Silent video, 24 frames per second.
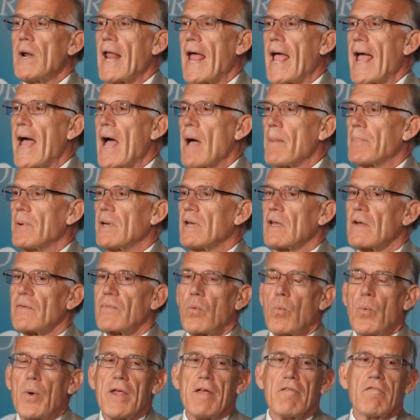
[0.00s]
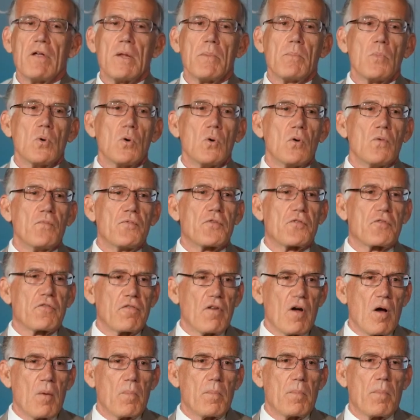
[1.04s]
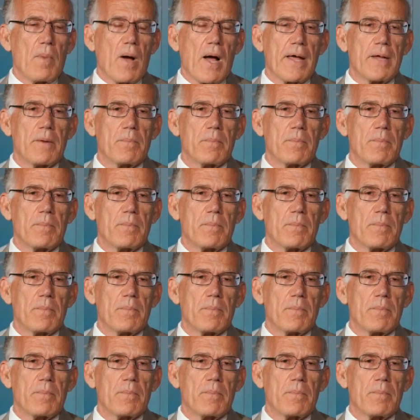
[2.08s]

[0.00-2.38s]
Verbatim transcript: happen if we removed Trump by